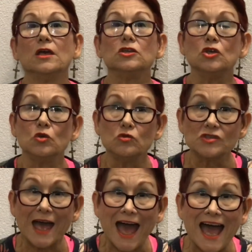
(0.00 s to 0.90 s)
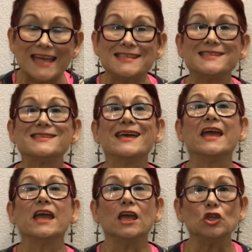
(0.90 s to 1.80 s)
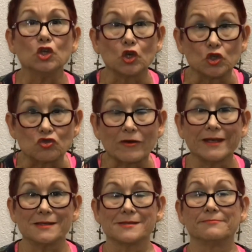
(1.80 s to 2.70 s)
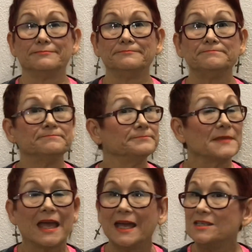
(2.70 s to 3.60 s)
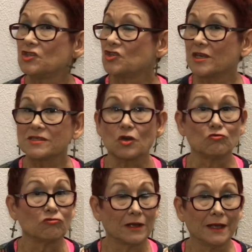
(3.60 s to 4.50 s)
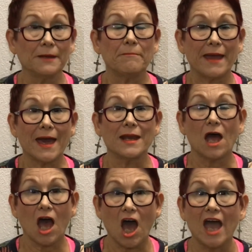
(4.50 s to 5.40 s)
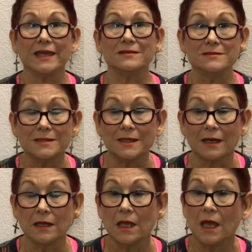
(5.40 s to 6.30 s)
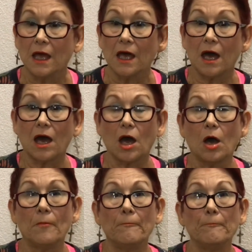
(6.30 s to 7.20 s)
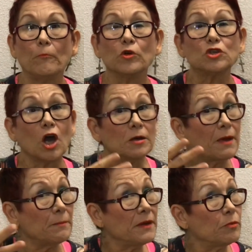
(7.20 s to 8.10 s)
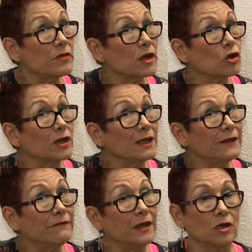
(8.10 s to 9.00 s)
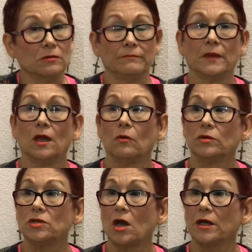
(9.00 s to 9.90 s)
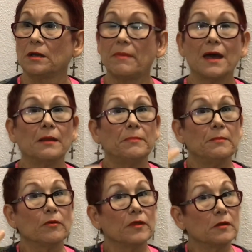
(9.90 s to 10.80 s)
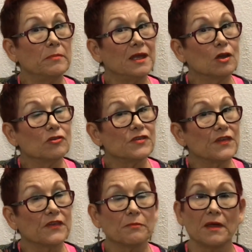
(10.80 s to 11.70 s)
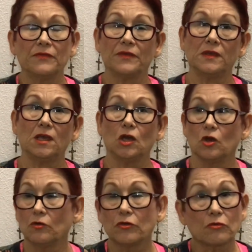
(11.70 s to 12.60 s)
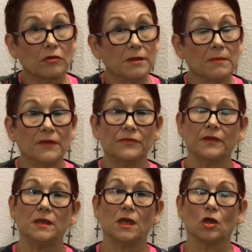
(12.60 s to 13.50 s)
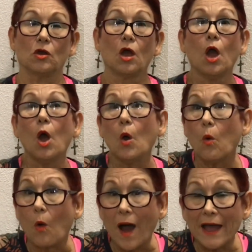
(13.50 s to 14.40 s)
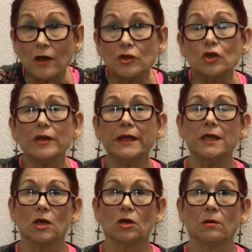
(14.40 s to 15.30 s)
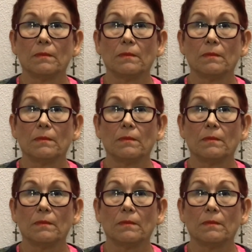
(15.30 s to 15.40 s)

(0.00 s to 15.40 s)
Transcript: use ice in your drinks. It's just a really bad idea. We're talking about people that are going to live here. We're talking about people that'll be here 6 months a year, 3 months a year. While you're here,